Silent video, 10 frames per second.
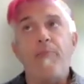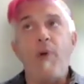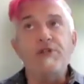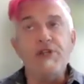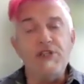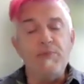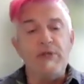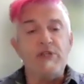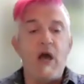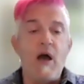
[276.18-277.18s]

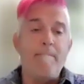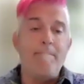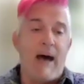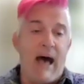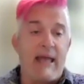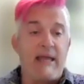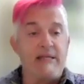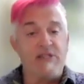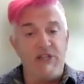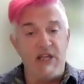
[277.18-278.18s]
participants come by
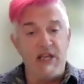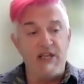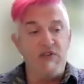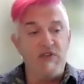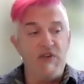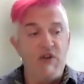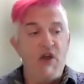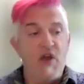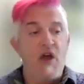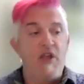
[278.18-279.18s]
and see us,
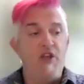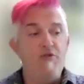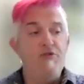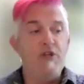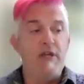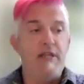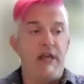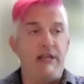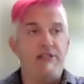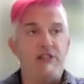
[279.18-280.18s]
usually
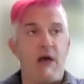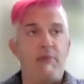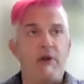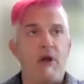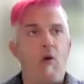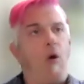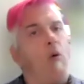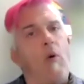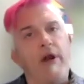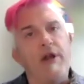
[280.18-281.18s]
they stop and go, well,
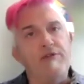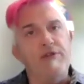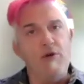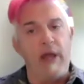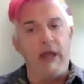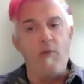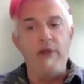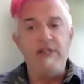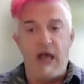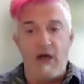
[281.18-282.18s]
what are you doing? And
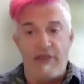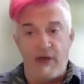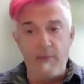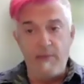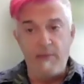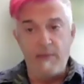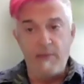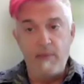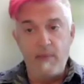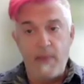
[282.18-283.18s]
we tell them.
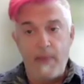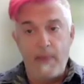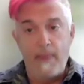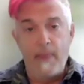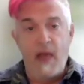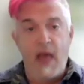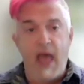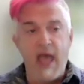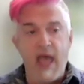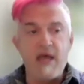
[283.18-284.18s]

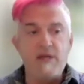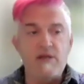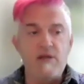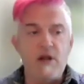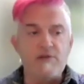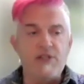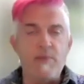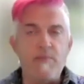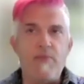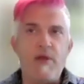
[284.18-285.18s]
And, so
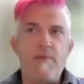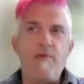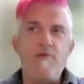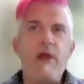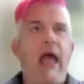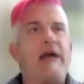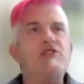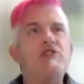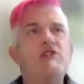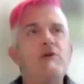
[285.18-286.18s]
the
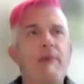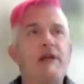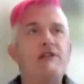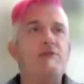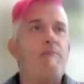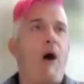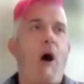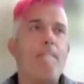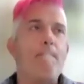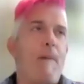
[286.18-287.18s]
reactions are mixed.
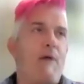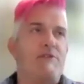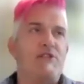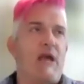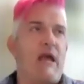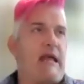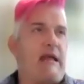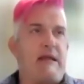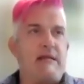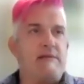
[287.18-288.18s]
I would
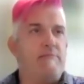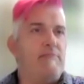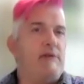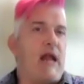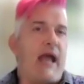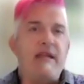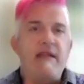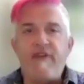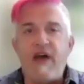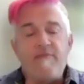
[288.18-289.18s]
say
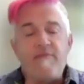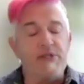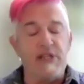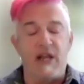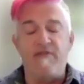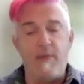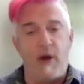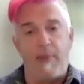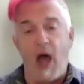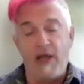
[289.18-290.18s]
95% of them
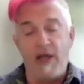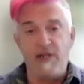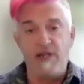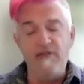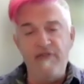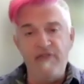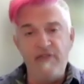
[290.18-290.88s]
are positive.